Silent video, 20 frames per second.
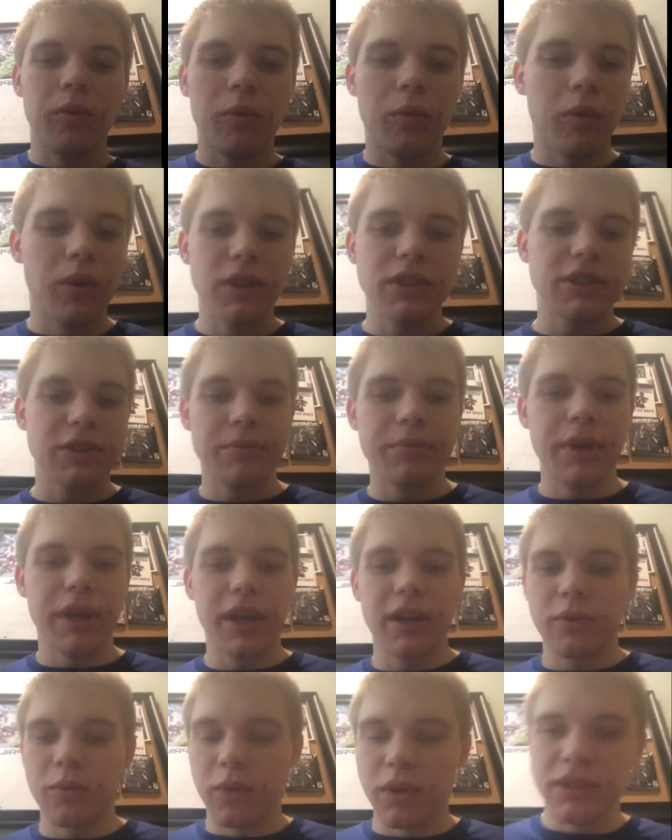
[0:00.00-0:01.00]
One's a
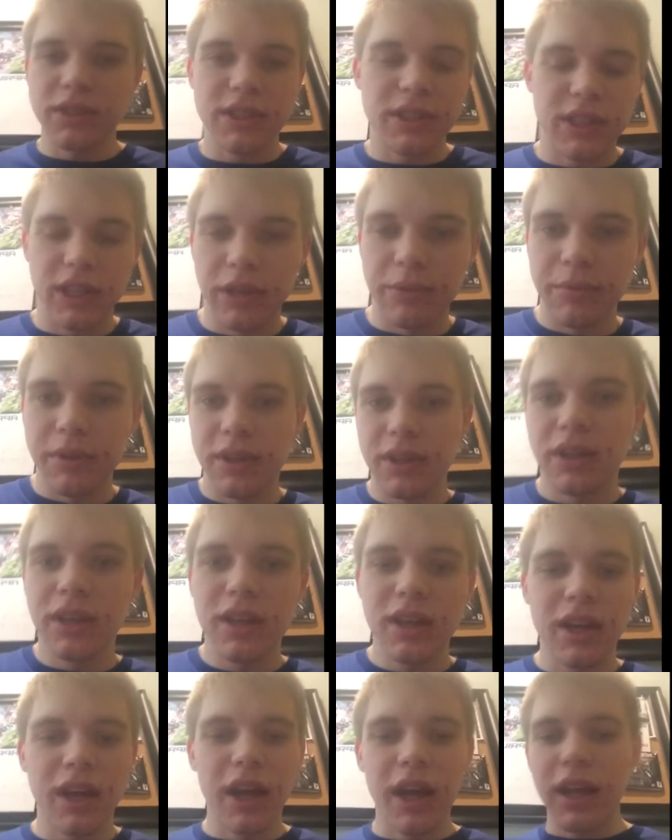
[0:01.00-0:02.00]
man, one's a demon,
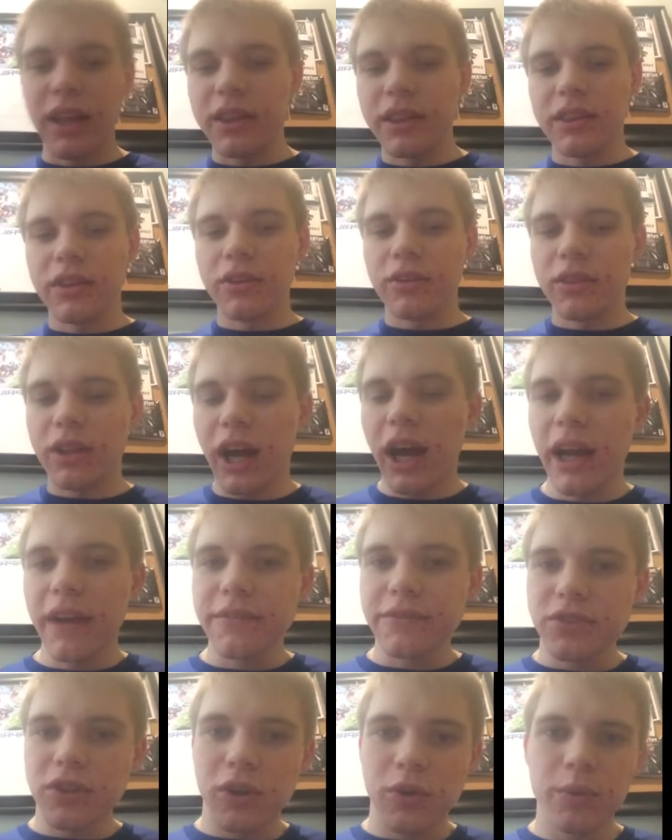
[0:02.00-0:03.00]
and their
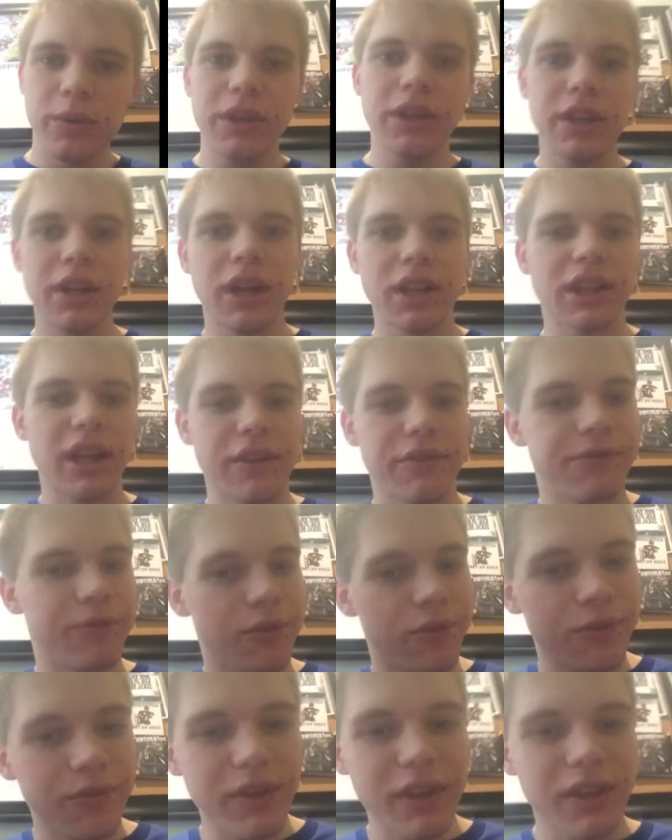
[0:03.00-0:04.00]
lives are really not that
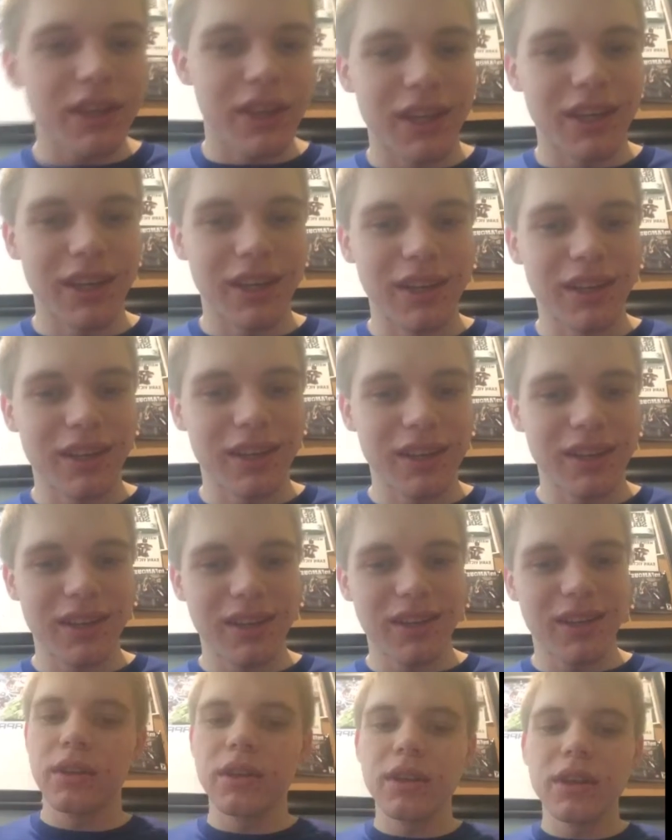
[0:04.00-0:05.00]
fulfilling.
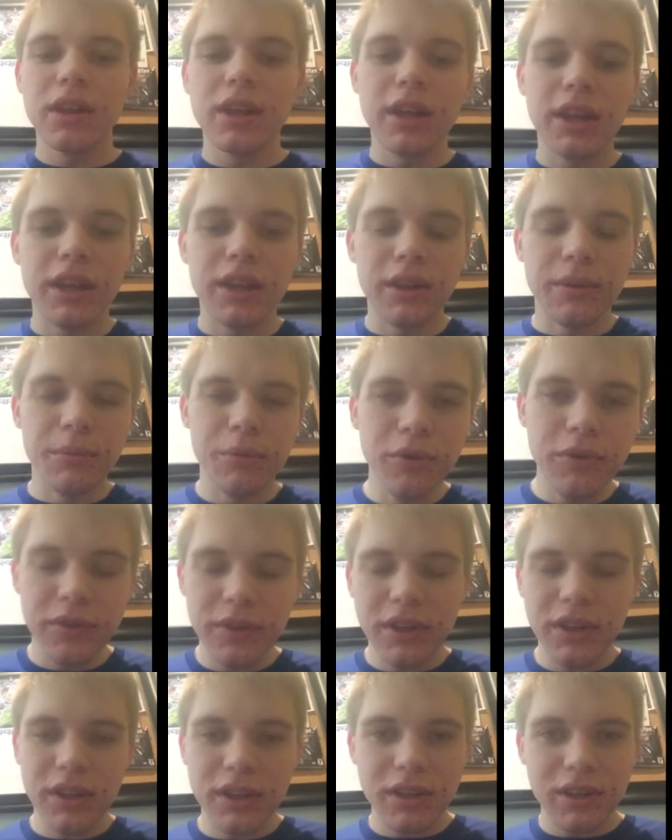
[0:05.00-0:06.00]
And the
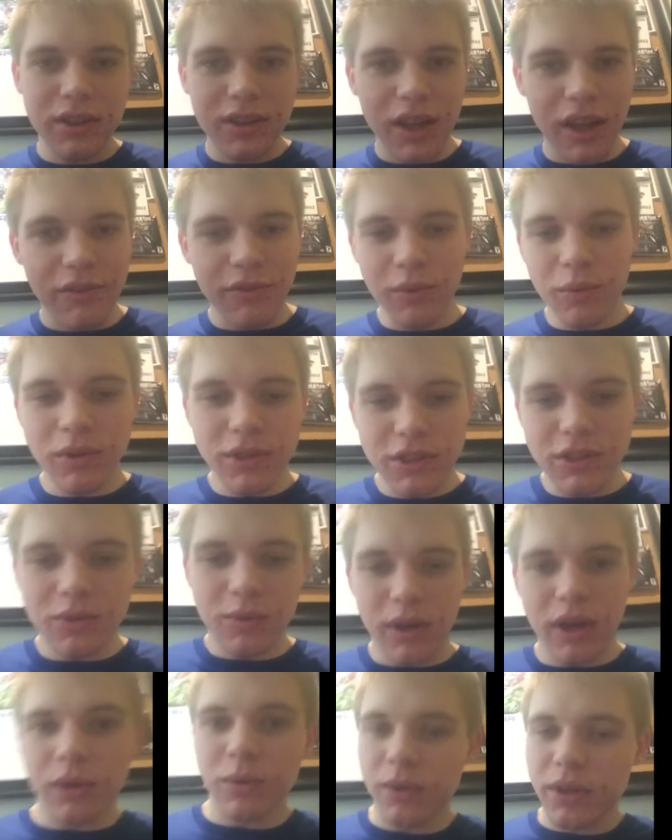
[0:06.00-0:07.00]
movie, every once in a
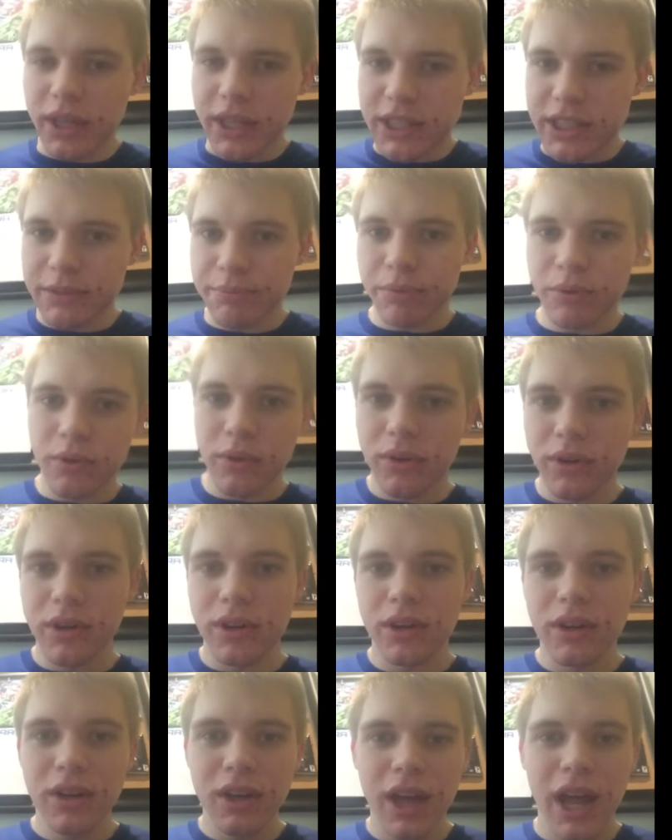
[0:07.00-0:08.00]
while, will
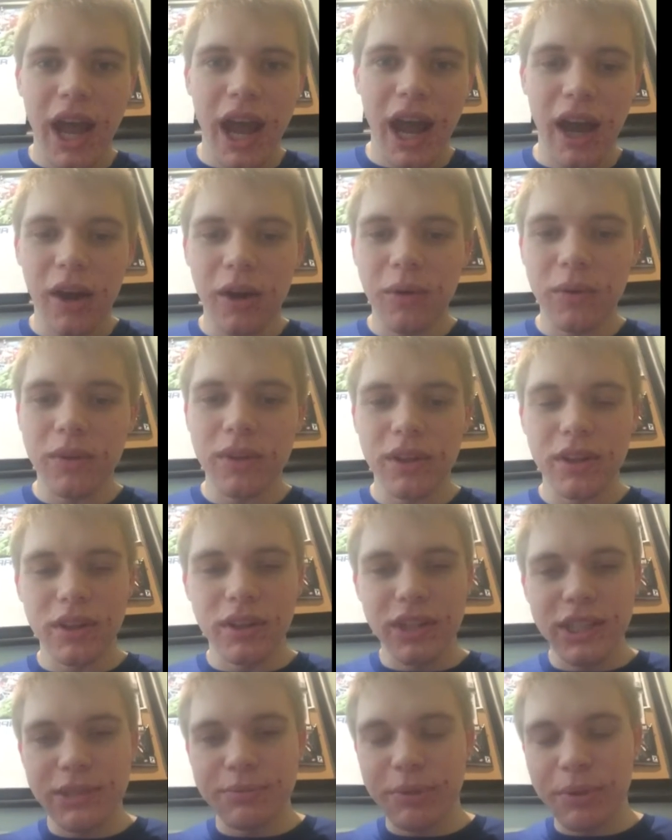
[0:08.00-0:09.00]
explore how
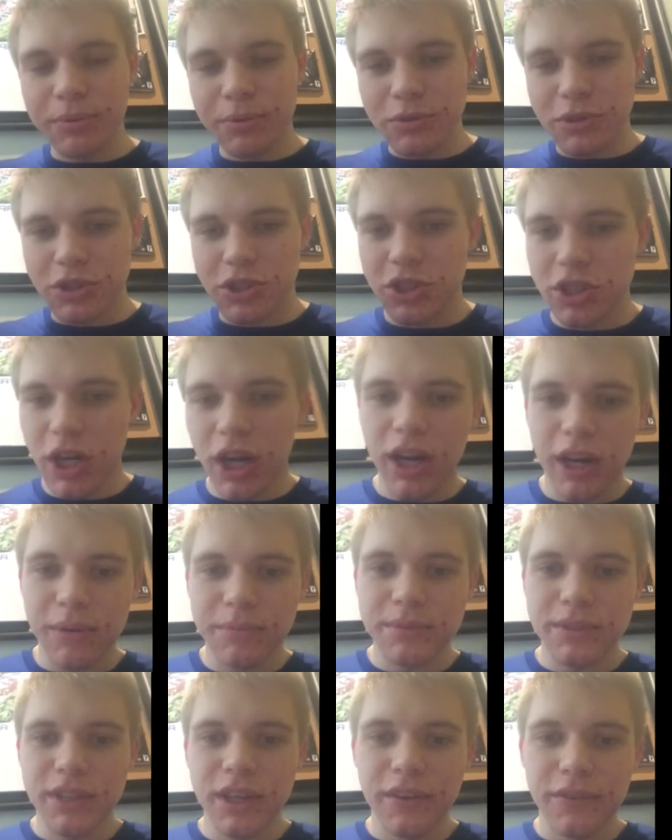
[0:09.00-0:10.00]
these people's
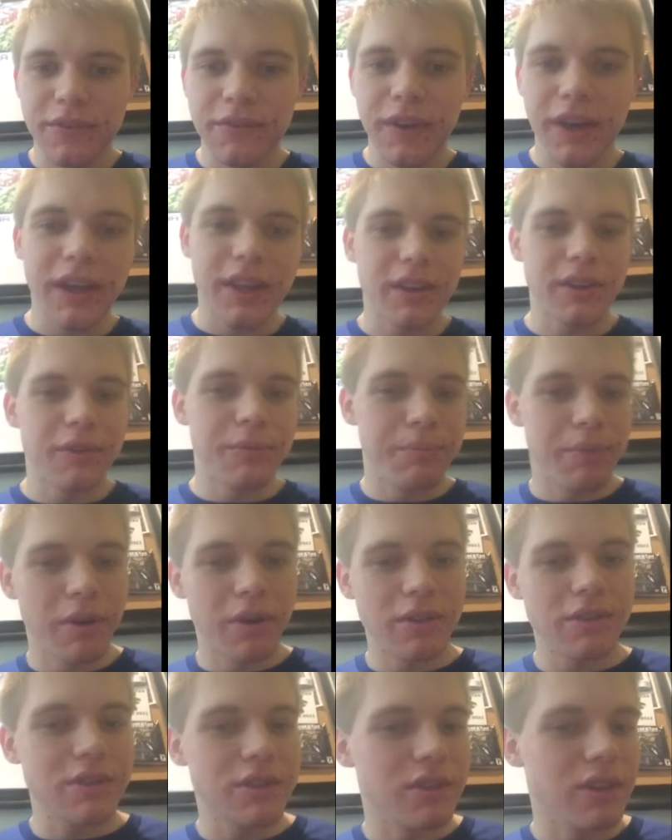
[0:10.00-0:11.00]
jobs affect their
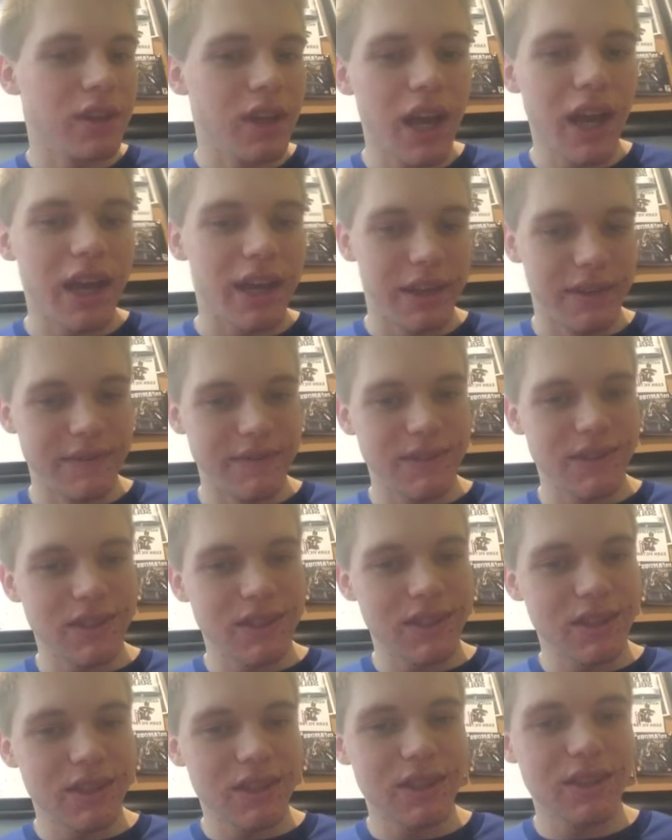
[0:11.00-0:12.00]
personal
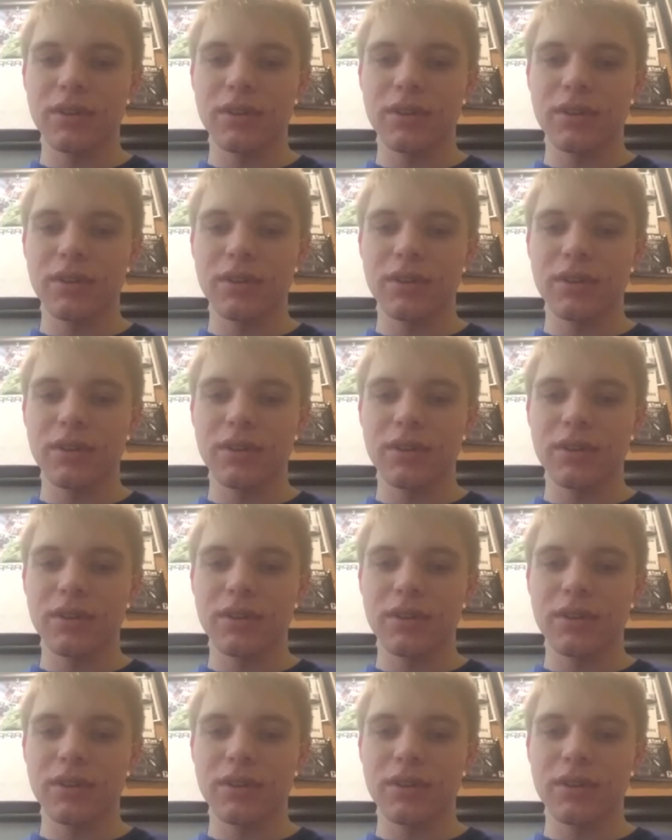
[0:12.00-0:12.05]
lives.